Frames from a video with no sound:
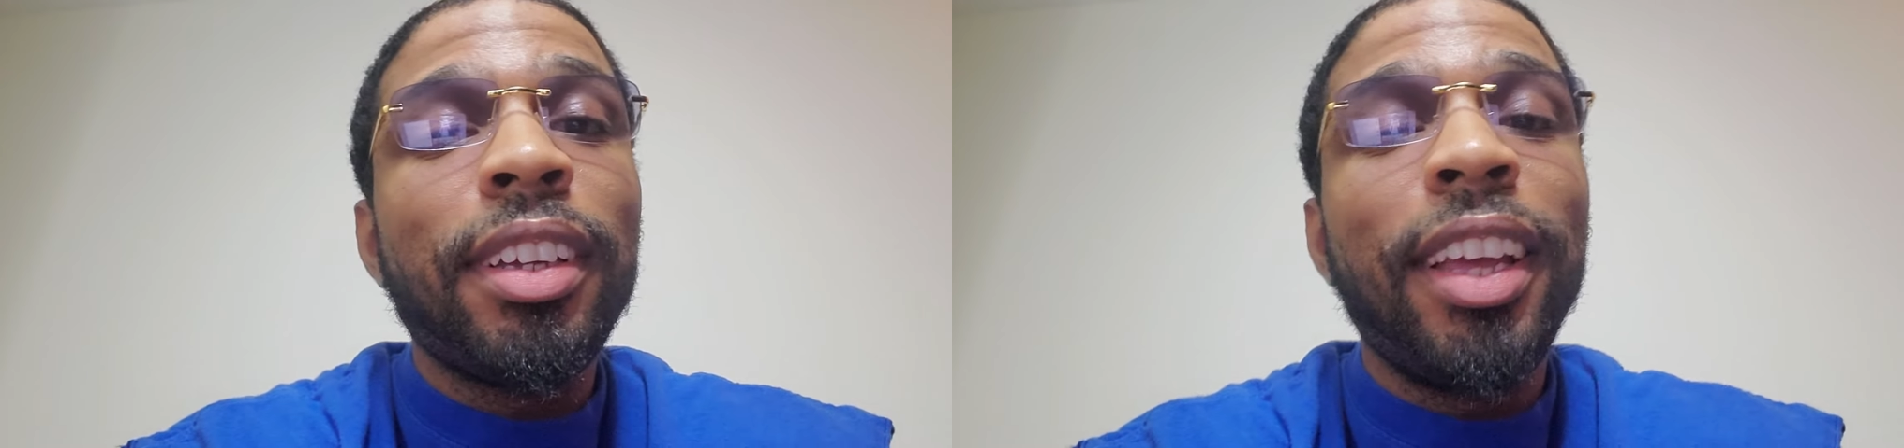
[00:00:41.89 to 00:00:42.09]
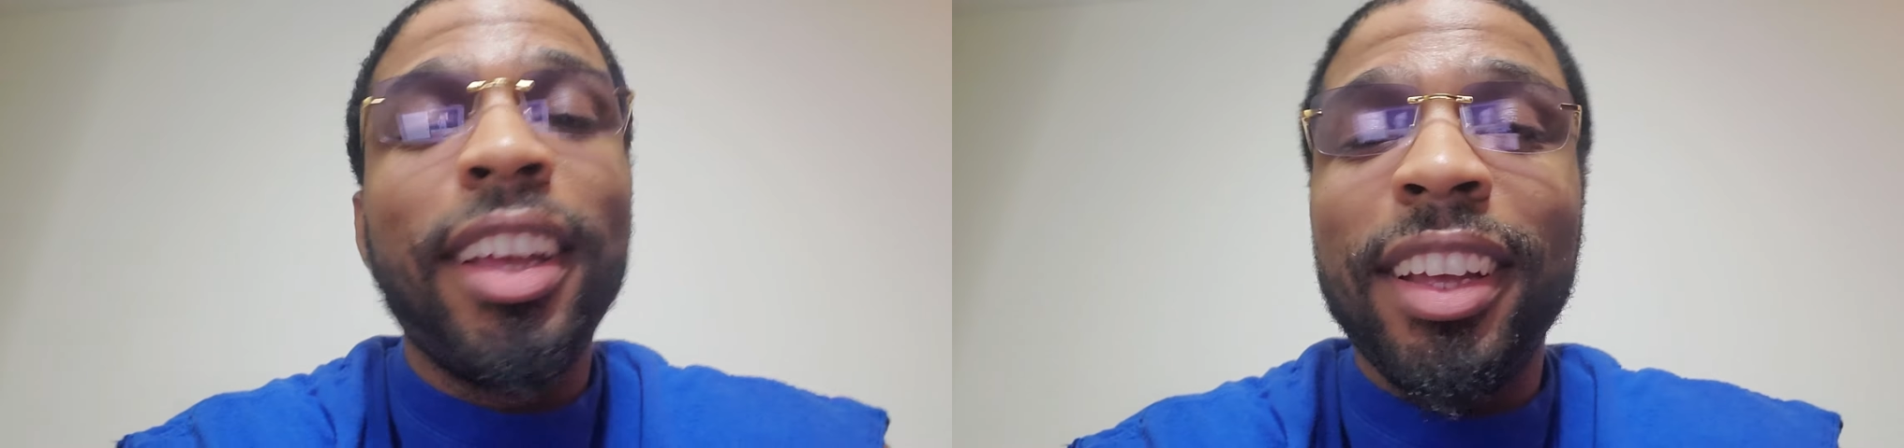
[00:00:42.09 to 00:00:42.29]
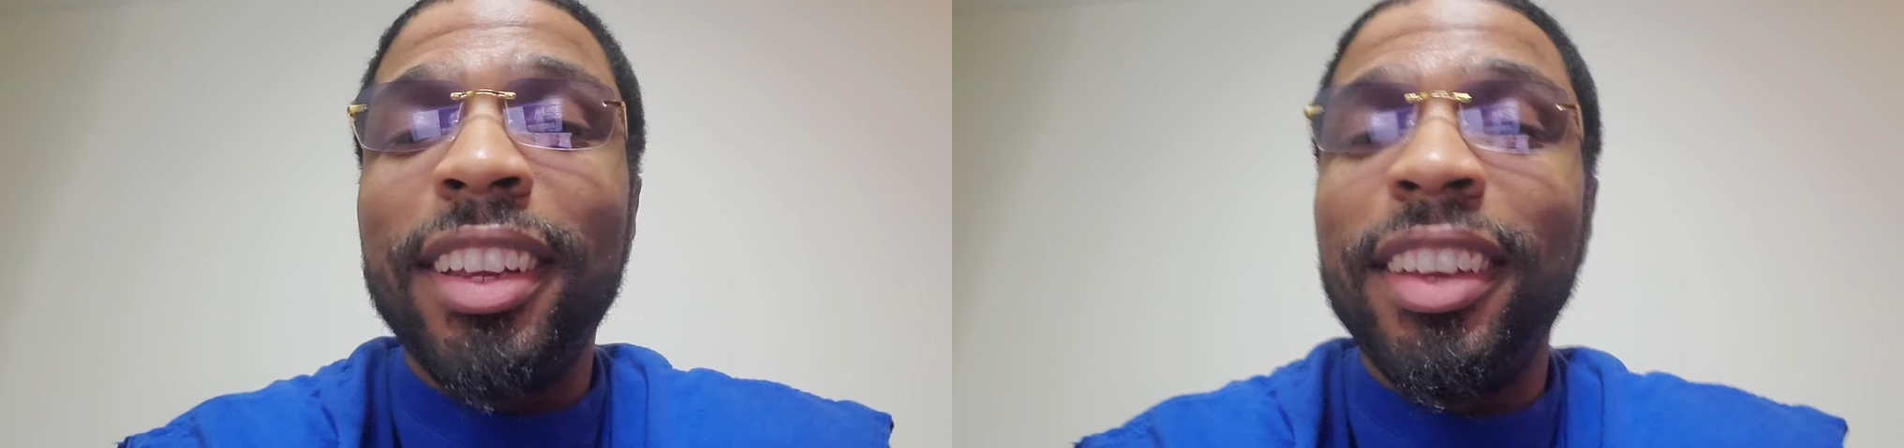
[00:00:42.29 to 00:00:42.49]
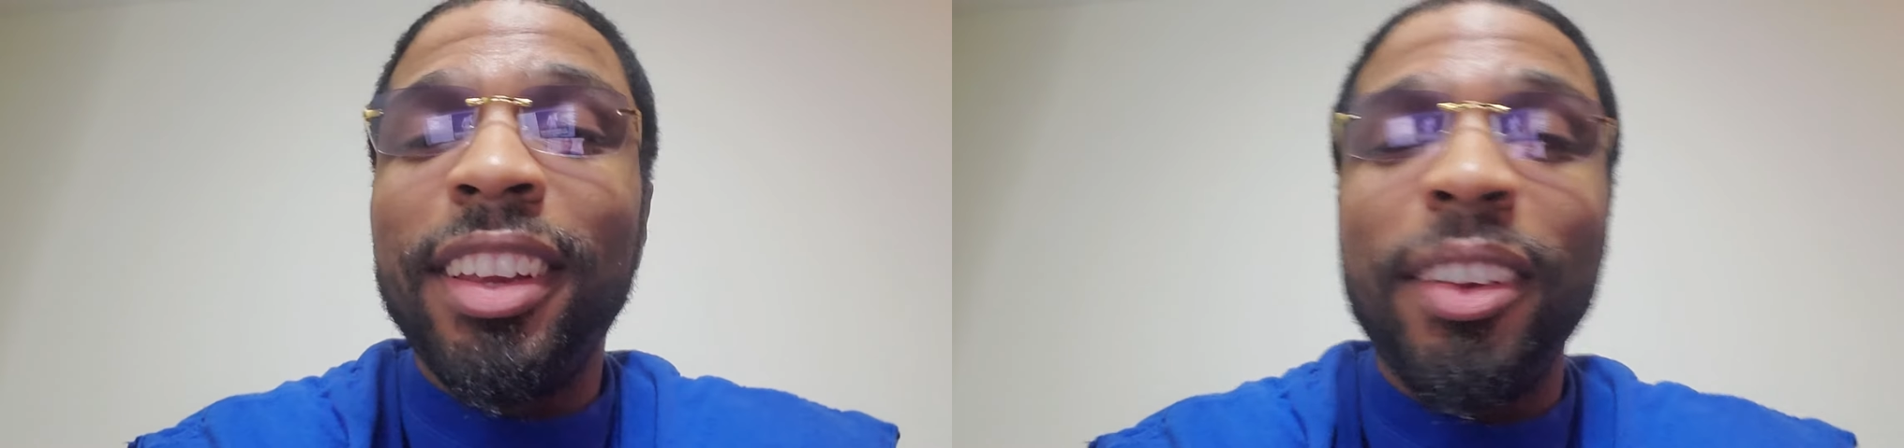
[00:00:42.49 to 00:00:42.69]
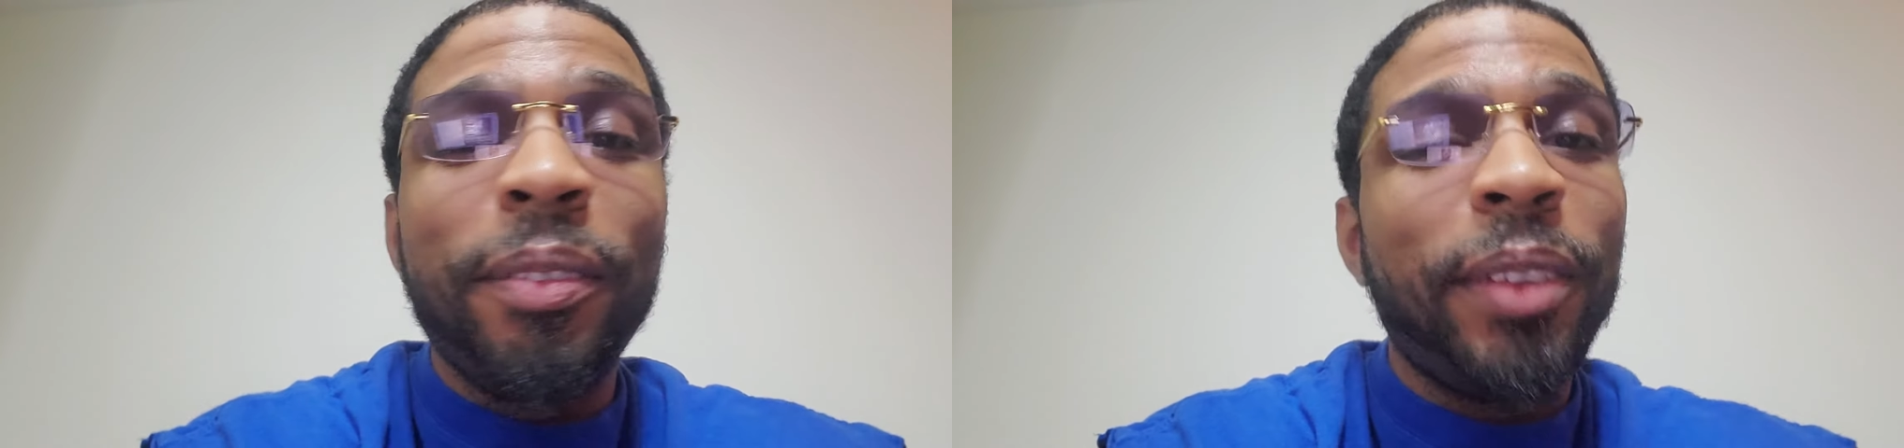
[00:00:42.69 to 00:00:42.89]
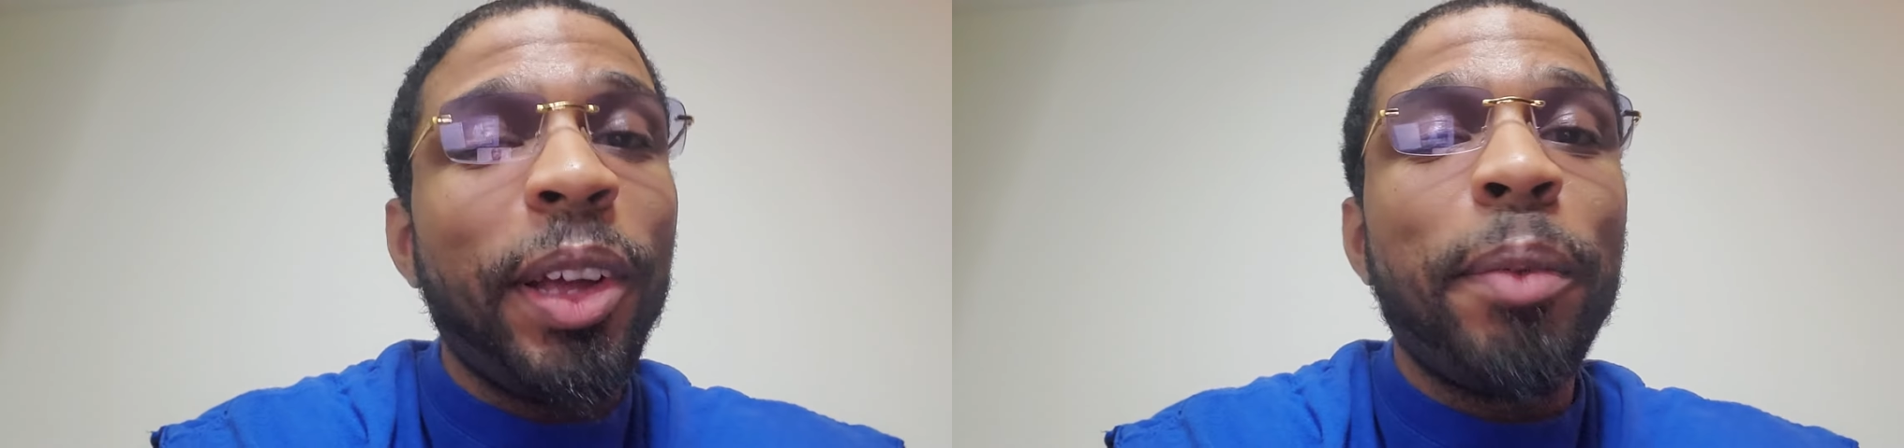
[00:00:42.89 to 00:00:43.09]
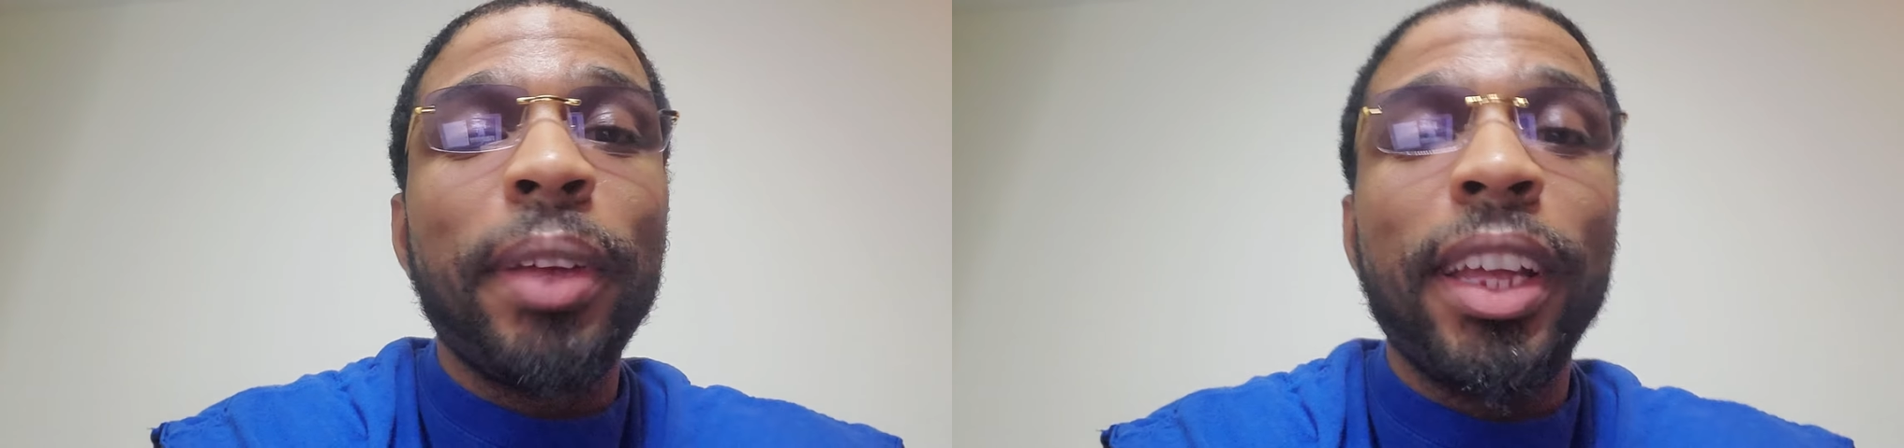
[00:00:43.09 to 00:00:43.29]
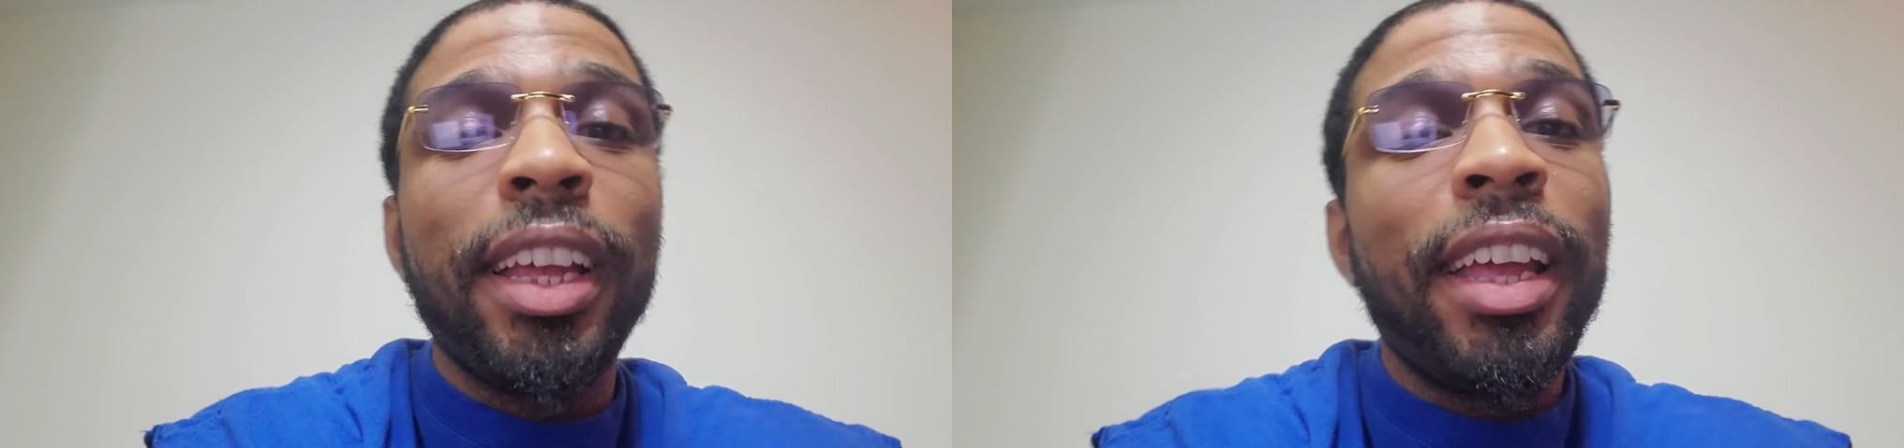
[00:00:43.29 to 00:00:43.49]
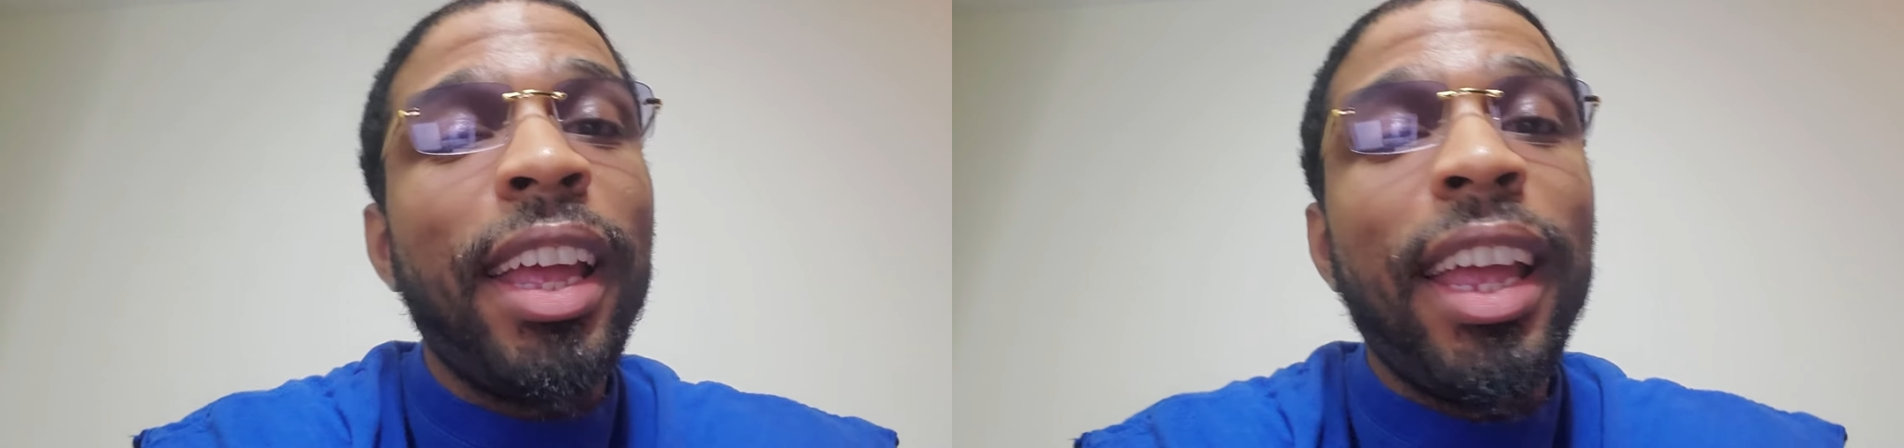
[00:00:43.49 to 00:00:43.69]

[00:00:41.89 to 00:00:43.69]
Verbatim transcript: You feel me?